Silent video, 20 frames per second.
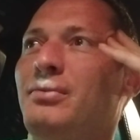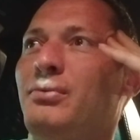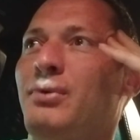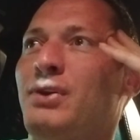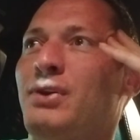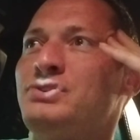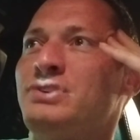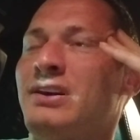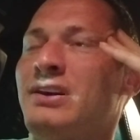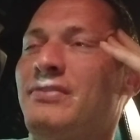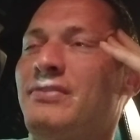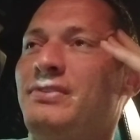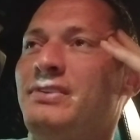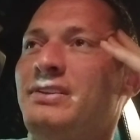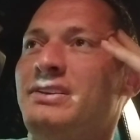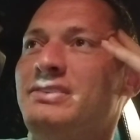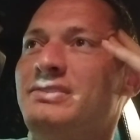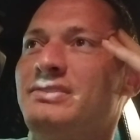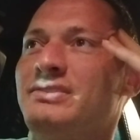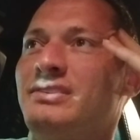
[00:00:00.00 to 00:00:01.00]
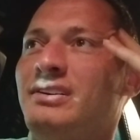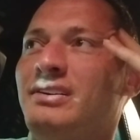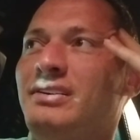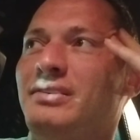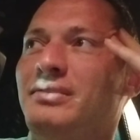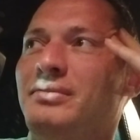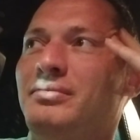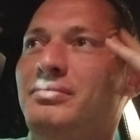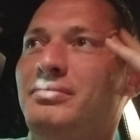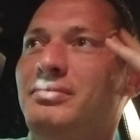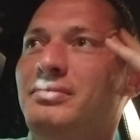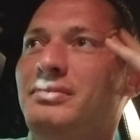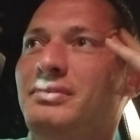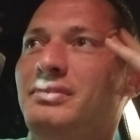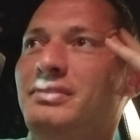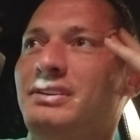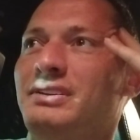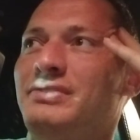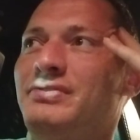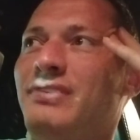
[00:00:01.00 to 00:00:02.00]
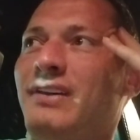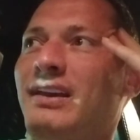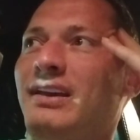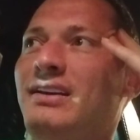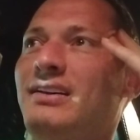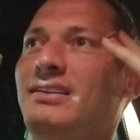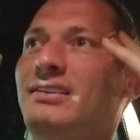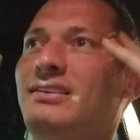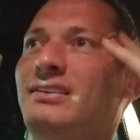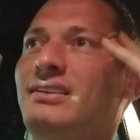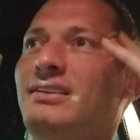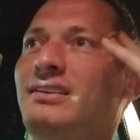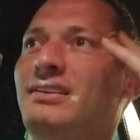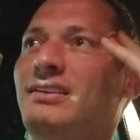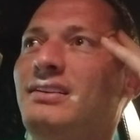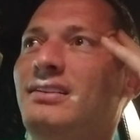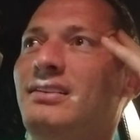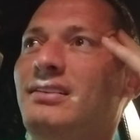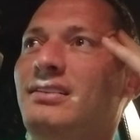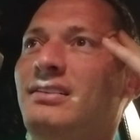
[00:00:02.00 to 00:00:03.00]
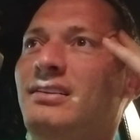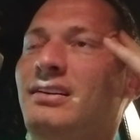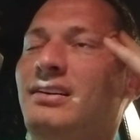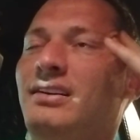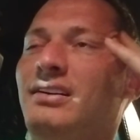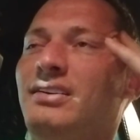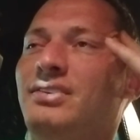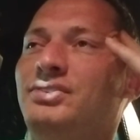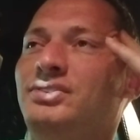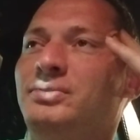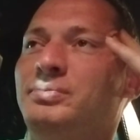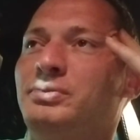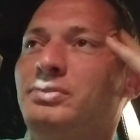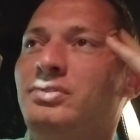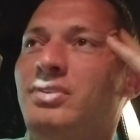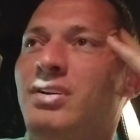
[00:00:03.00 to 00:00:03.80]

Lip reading: watch out for these fake super